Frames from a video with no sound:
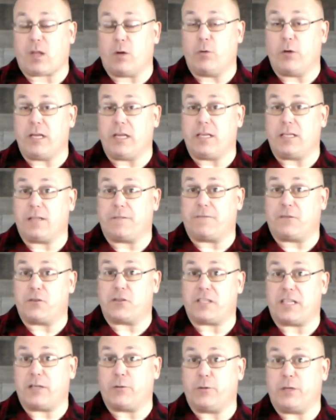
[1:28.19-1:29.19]
the
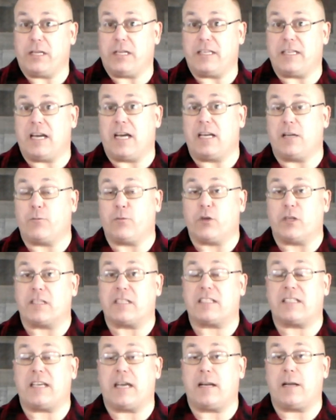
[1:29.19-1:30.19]
first thing we had done
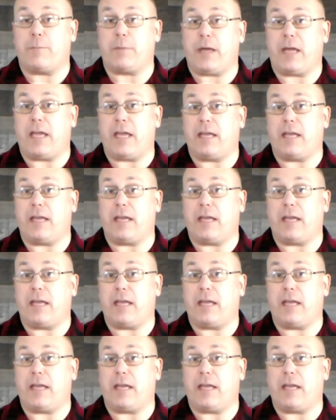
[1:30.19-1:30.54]
was set up